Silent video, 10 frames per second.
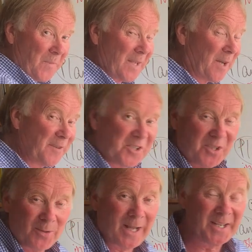Now, if it's
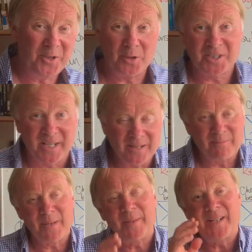too late, you could say,
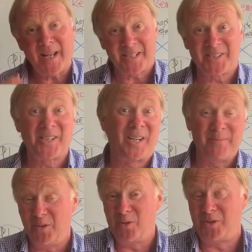maybe next
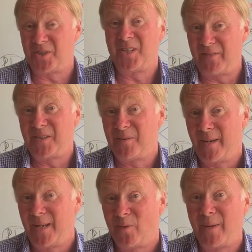time you could just give it to
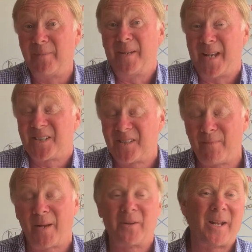me, or maybe next
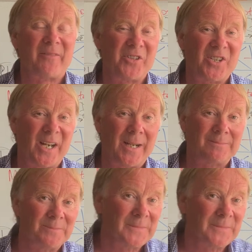time I could have a share.